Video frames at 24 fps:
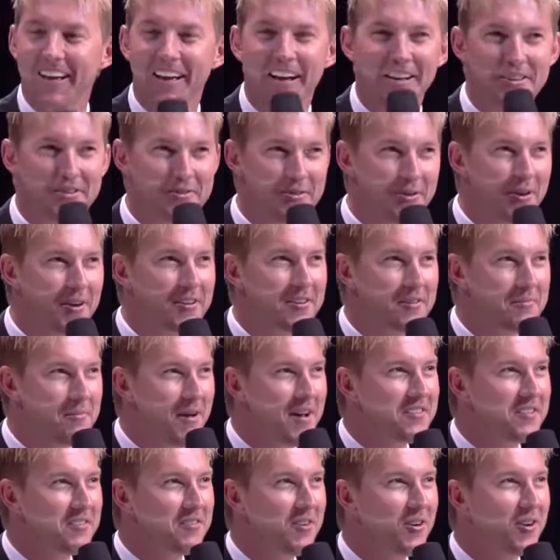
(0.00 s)
That's right. It's a
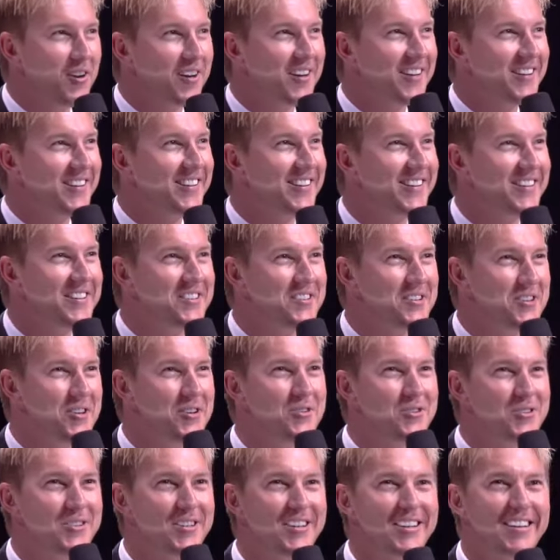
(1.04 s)
massive honour. It's
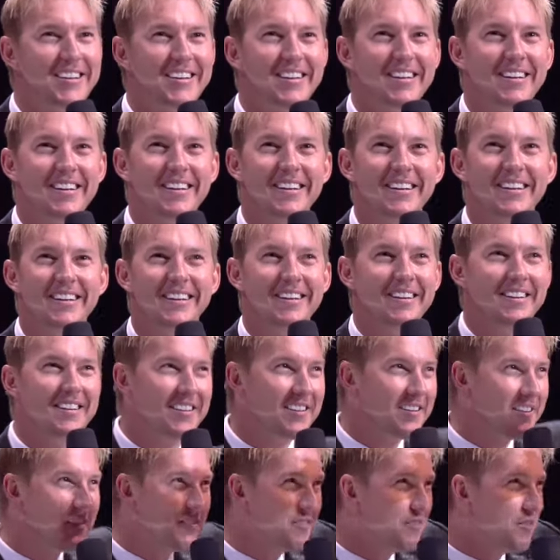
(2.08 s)
huge.
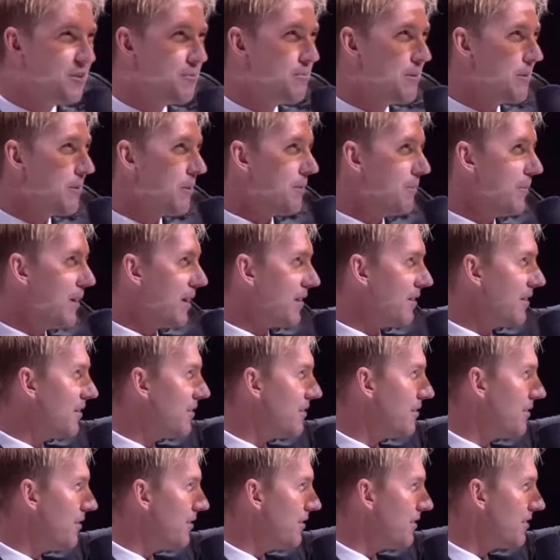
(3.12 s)
There's a few people at the back there
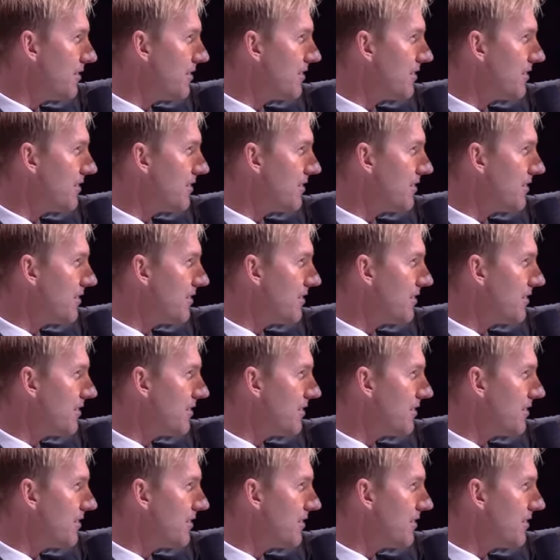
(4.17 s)
too.